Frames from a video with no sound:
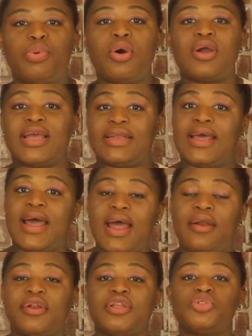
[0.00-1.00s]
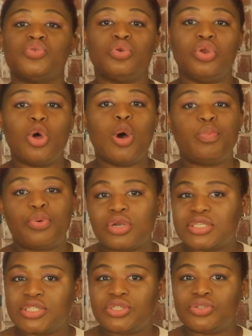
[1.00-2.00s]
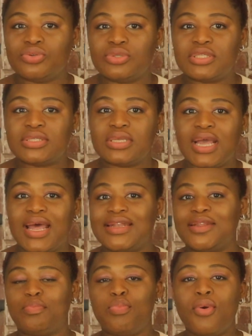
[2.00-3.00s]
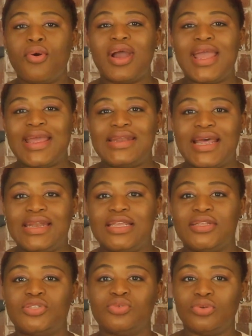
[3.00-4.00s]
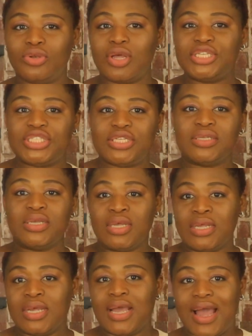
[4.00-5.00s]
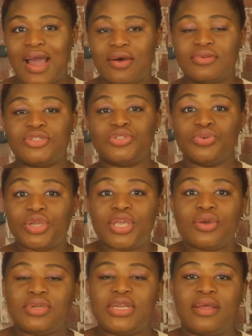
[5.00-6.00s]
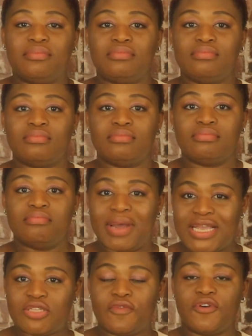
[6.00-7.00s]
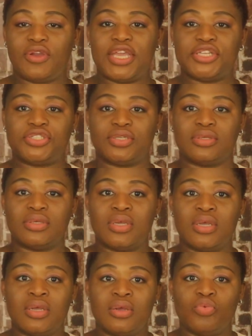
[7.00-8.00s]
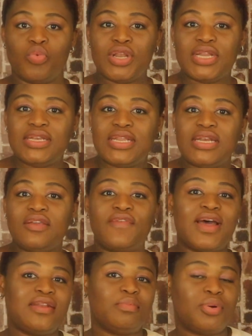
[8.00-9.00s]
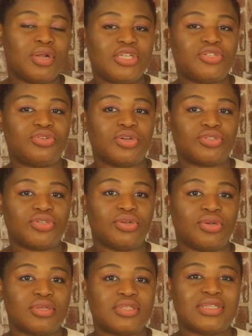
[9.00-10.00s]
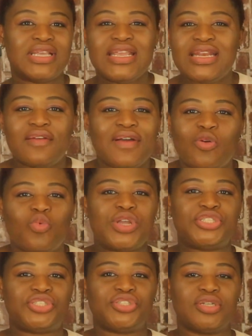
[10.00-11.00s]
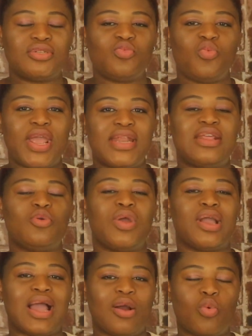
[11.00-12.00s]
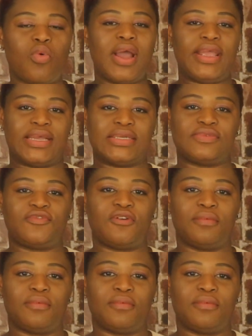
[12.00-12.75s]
Buck and Harry to lure prostitutes and the poor elderly to lodging house to kill them by suffocation. When they delivered the bodies to Dr. Knox, he never questioned where they were acquired from.